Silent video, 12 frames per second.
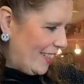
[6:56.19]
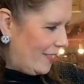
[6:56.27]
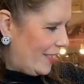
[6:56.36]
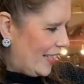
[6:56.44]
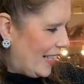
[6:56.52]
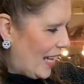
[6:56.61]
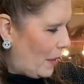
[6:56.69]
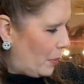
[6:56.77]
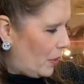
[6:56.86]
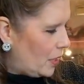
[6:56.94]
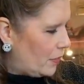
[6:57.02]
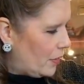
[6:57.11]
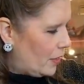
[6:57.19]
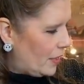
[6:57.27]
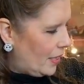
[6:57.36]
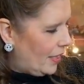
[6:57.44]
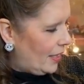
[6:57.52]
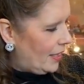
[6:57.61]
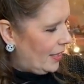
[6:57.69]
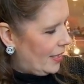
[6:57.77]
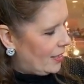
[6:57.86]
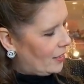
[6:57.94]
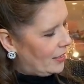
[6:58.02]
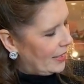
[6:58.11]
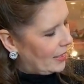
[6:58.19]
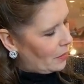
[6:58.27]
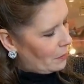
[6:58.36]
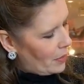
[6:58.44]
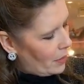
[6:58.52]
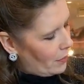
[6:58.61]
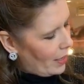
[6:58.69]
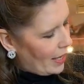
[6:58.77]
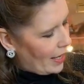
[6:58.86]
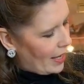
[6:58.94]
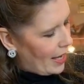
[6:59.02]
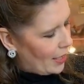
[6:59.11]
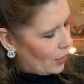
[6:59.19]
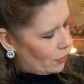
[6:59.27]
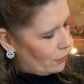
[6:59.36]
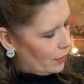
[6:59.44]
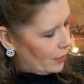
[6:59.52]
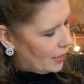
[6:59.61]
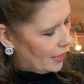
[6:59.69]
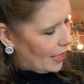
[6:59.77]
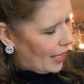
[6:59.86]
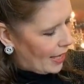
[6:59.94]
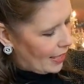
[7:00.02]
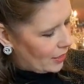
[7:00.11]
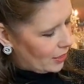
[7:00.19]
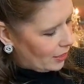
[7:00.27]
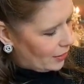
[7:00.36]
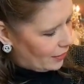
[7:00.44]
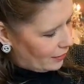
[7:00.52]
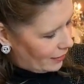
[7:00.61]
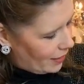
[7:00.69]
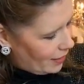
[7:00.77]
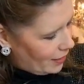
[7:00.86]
They really are beautiful. He's got little mohair, hand-rooted hair too.